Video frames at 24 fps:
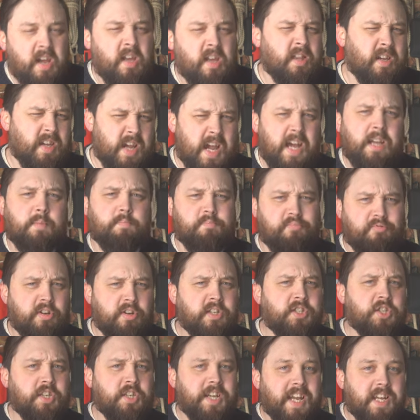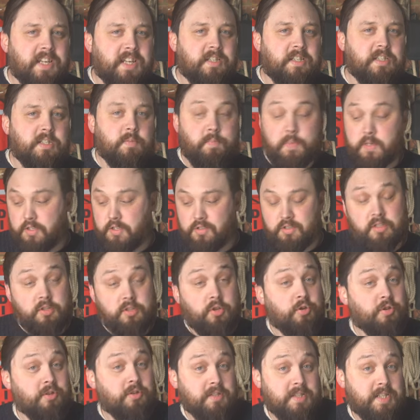They had pressure gauges, but you just
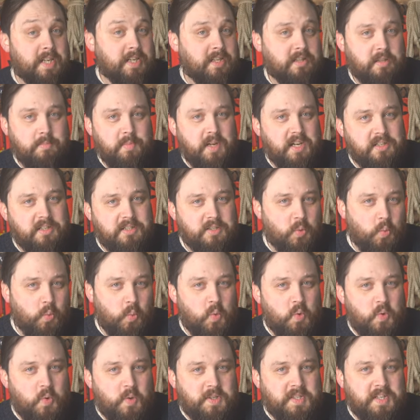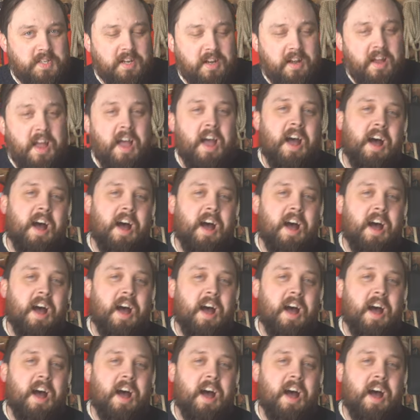couldn't take them underwater